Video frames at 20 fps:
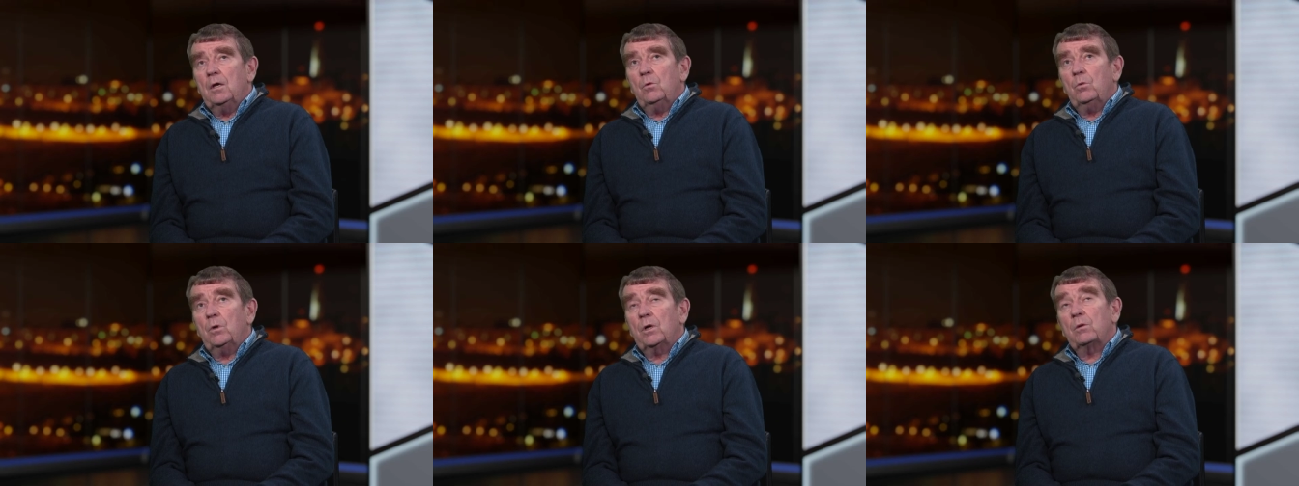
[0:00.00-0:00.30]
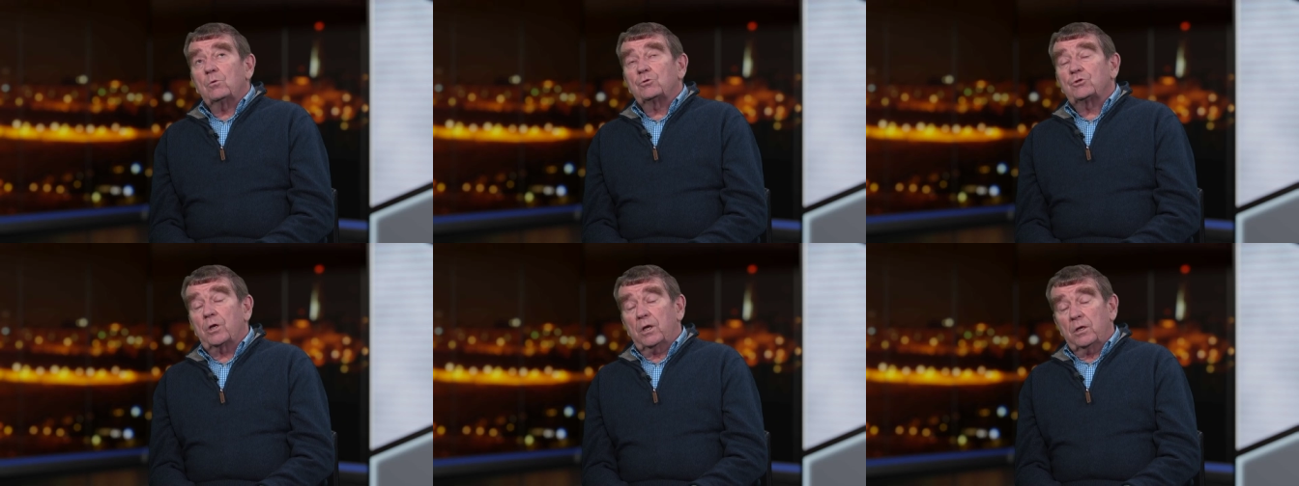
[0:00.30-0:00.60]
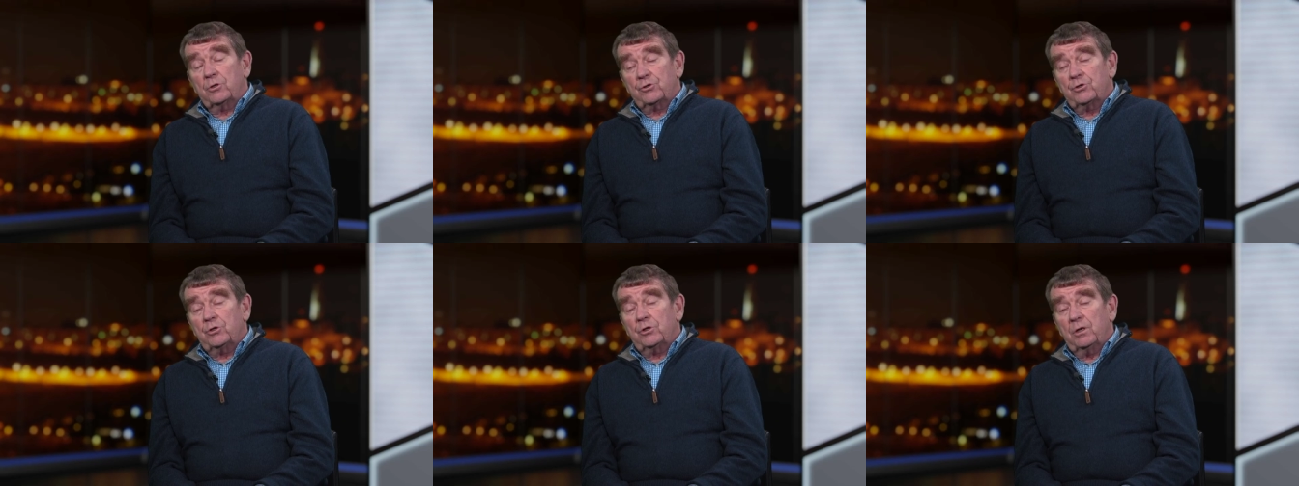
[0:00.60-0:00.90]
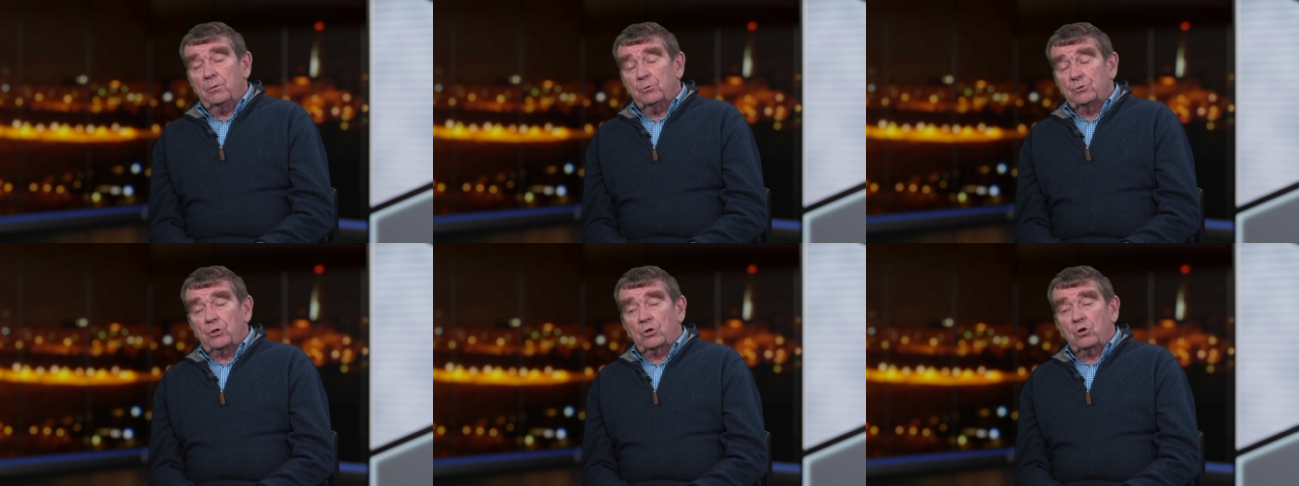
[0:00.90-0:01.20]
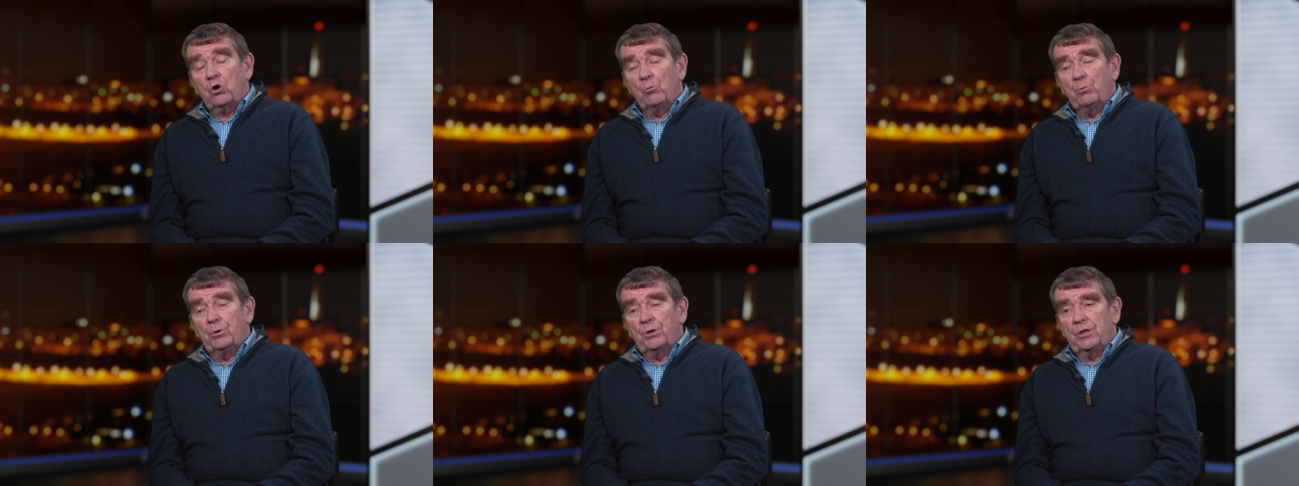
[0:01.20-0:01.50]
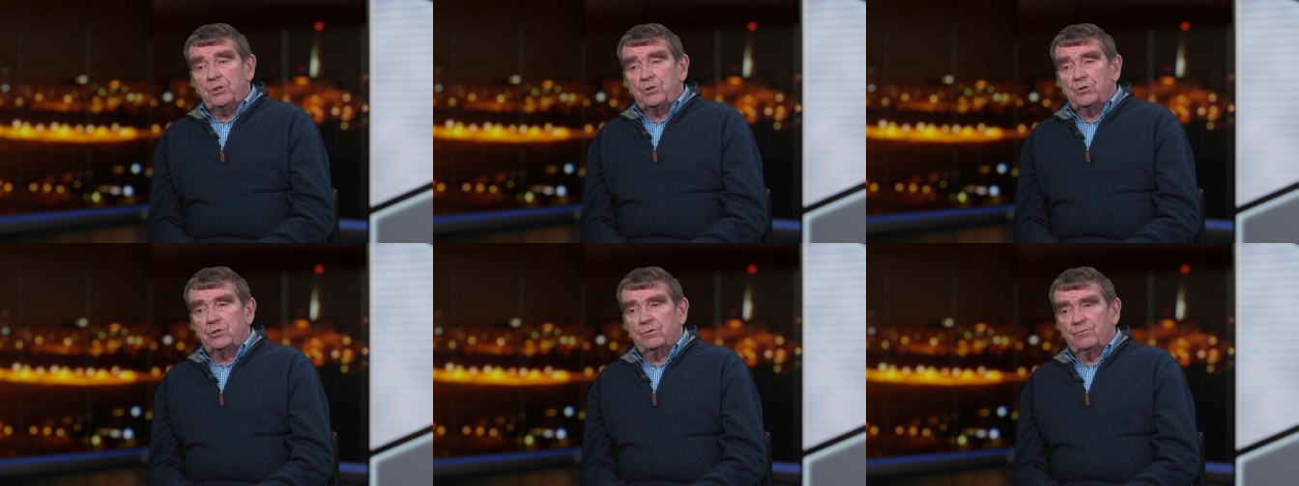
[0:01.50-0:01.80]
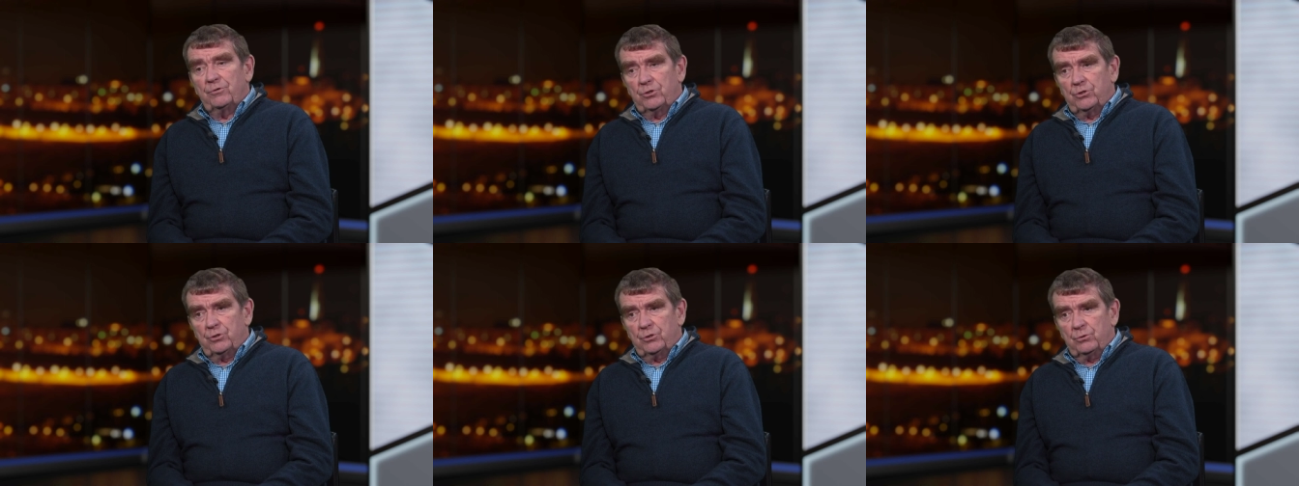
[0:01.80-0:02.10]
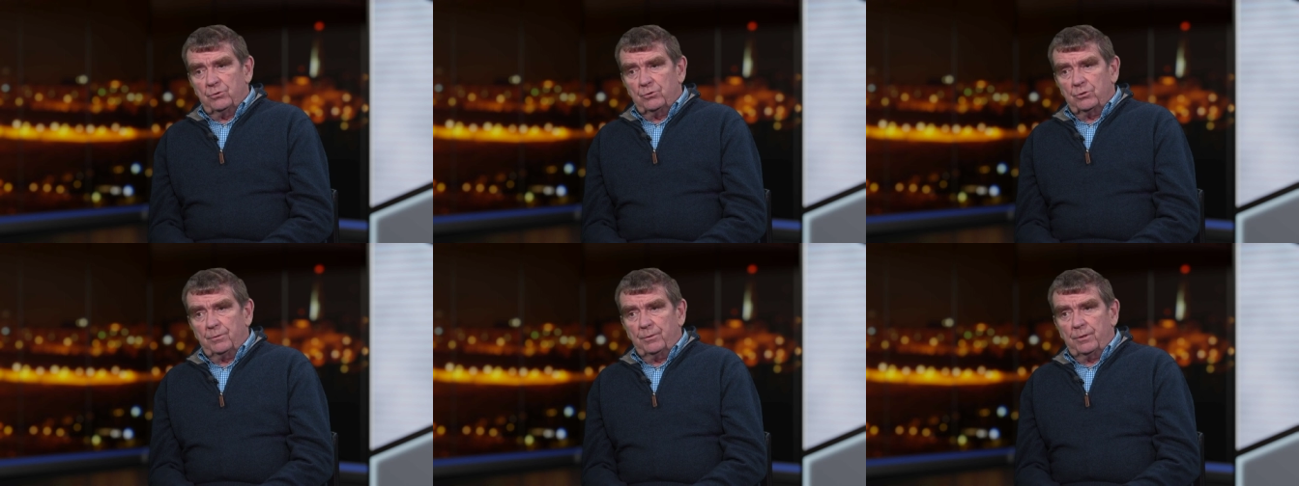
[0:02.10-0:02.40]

Well, it, was, it certainly was a combination of issues.